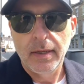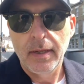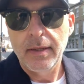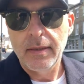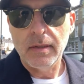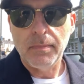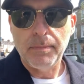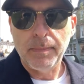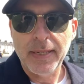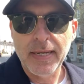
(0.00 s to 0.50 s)

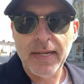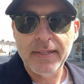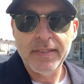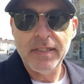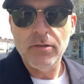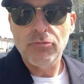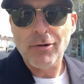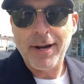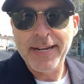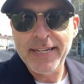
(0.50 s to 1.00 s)
The
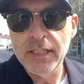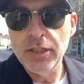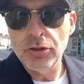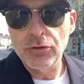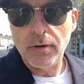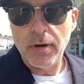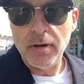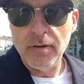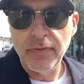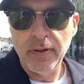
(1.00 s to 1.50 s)
bloody Range
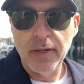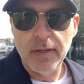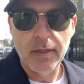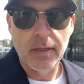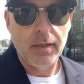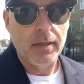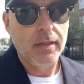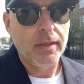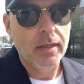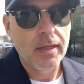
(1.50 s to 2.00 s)
Rover
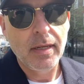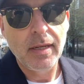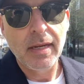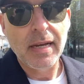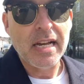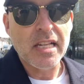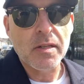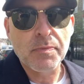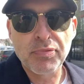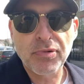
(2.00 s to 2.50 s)

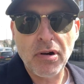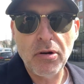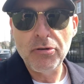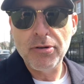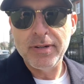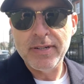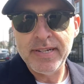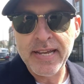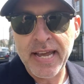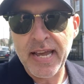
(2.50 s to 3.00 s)
has
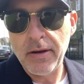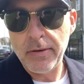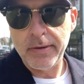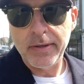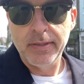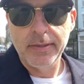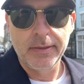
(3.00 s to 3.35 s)
broken down